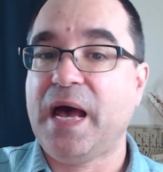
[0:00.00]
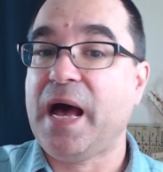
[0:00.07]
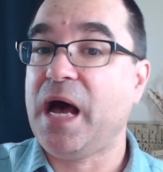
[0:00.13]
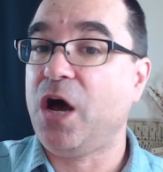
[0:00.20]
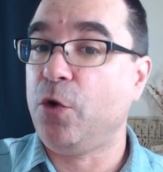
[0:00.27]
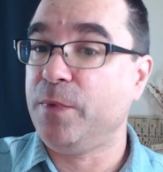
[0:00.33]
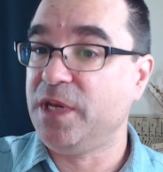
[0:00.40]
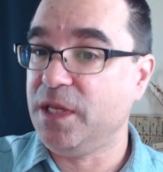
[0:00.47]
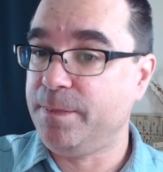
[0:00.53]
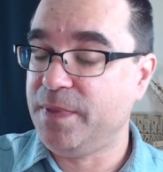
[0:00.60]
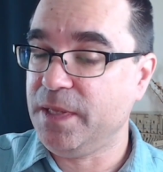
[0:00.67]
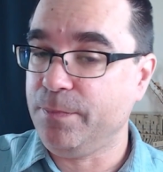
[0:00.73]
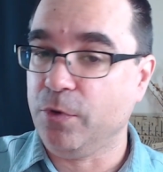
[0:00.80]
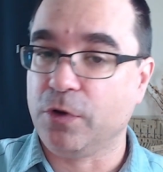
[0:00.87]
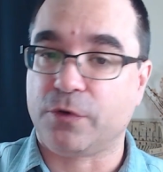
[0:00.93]
how many
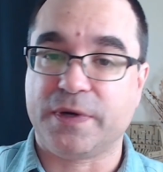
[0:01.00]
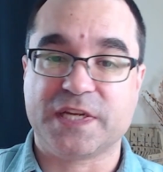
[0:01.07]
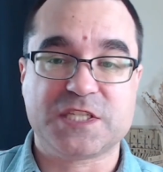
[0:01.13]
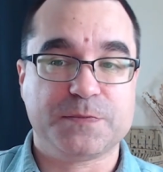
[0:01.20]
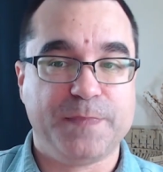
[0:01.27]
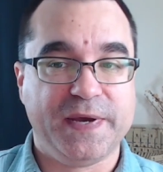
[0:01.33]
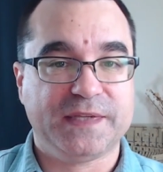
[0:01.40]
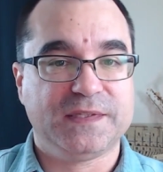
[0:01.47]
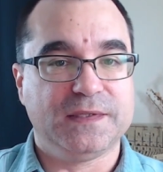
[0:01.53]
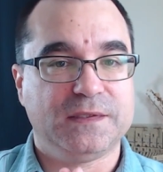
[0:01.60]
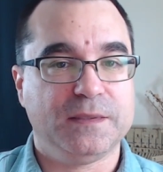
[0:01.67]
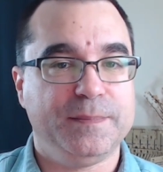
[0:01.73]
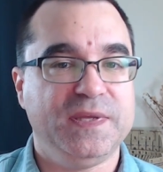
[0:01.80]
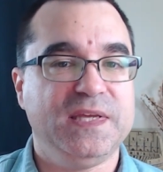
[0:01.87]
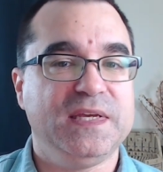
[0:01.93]
people are expected to
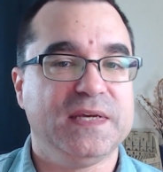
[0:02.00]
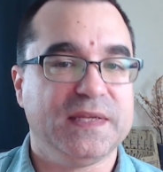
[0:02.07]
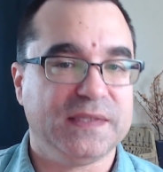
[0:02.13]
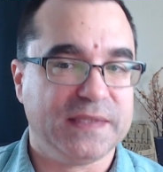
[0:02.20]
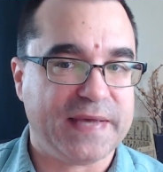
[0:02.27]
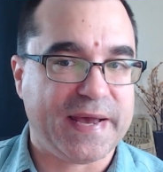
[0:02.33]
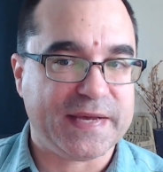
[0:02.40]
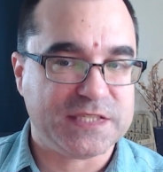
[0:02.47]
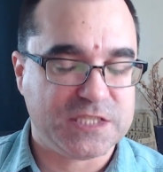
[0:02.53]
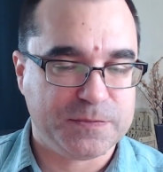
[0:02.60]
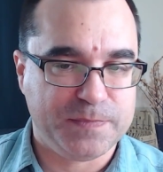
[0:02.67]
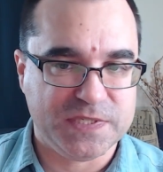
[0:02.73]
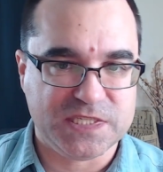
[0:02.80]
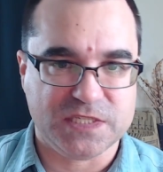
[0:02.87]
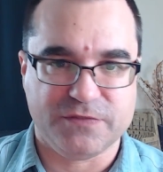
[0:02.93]
be in that
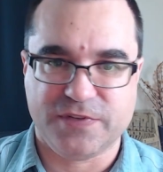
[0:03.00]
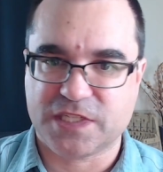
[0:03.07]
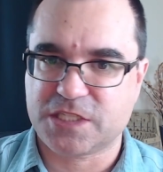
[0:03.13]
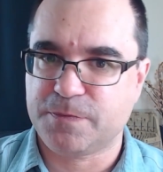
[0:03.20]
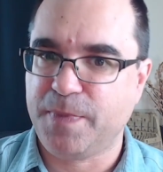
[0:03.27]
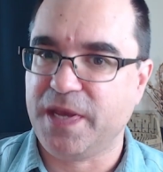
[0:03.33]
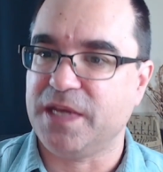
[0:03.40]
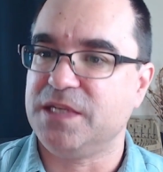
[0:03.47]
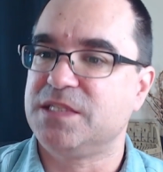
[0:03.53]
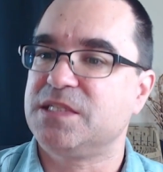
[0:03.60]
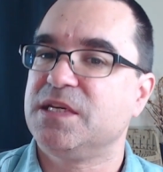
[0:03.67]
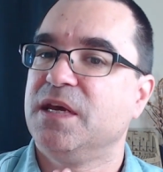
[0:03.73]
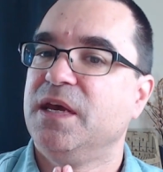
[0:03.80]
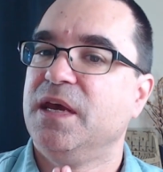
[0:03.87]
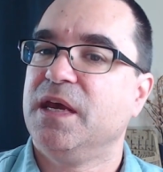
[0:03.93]
specific space
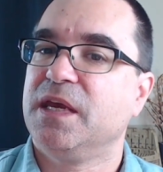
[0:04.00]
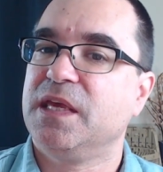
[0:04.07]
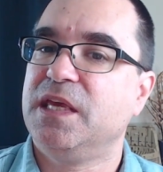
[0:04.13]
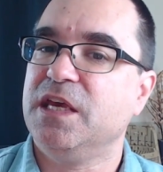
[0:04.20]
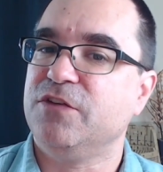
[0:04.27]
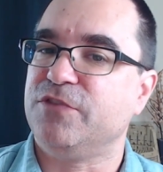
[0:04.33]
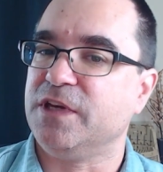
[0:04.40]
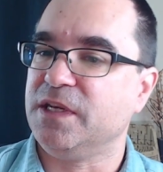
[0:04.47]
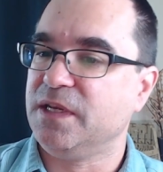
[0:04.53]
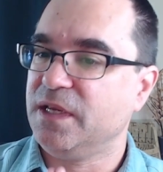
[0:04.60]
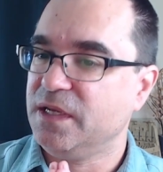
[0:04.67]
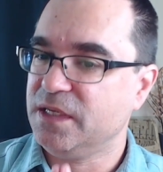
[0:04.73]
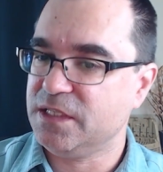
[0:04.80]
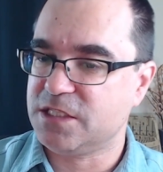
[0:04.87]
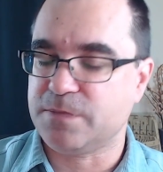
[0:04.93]
given
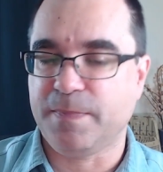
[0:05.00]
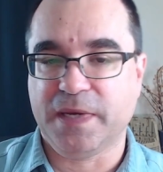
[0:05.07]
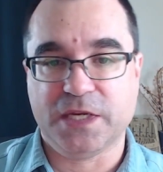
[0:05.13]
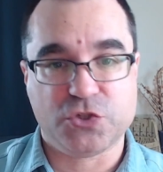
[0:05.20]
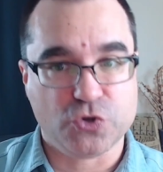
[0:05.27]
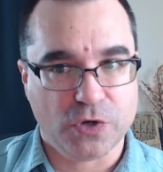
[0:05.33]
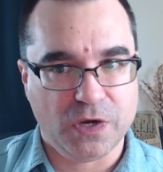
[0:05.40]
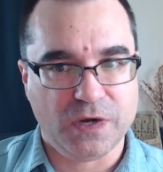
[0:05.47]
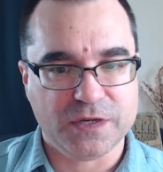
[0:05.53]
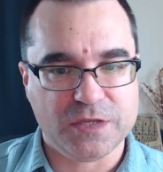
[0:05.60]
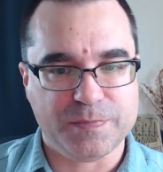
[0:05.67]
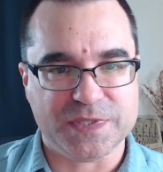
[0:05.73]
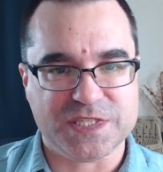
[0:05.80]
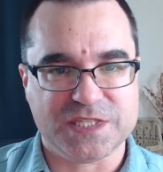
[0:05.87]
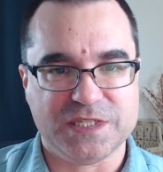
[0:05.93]
its major
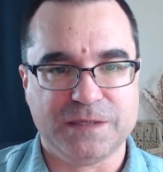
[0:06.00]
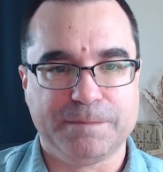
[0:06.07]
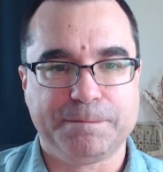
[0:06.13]
occupancy.